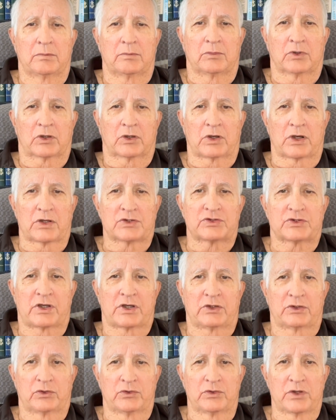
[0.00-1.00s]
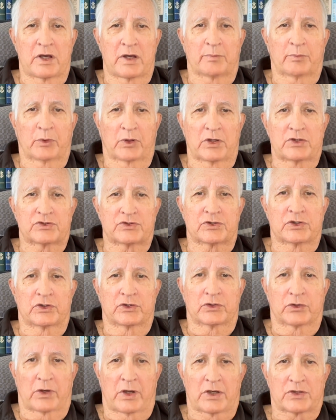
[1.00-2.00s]
Because they do not place their
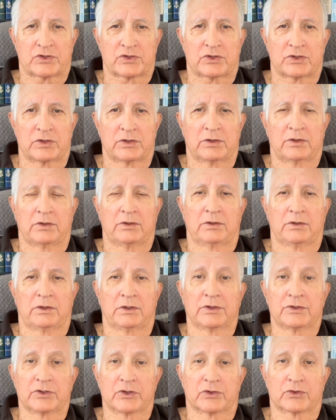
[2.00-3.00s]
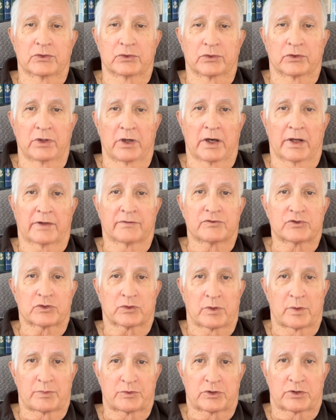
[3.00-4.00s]
trust in the true God of
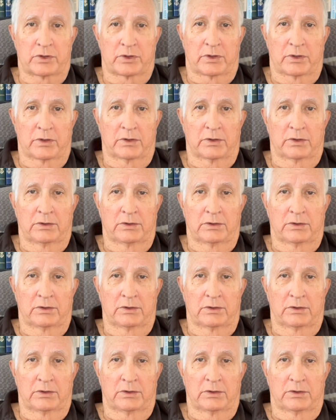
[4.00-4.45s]
Scripture.